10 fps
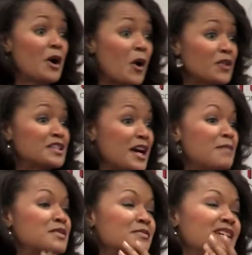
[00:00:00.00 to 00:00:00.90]
all the
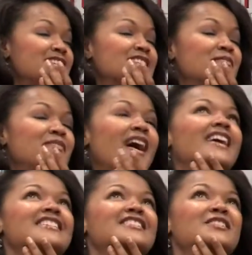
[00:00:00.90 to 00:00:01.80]
time. Somebody's in the
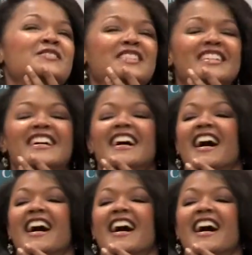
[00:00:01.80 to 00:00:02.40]
back snoozing.